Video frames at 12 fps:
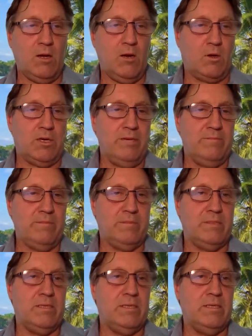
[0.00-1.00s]
Okay,
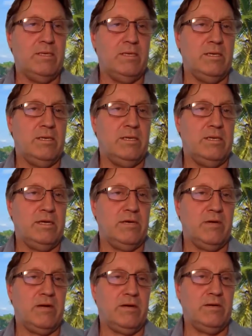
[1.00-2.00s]
here
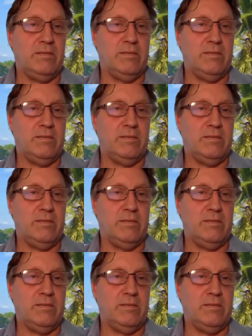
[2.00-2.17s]
we are.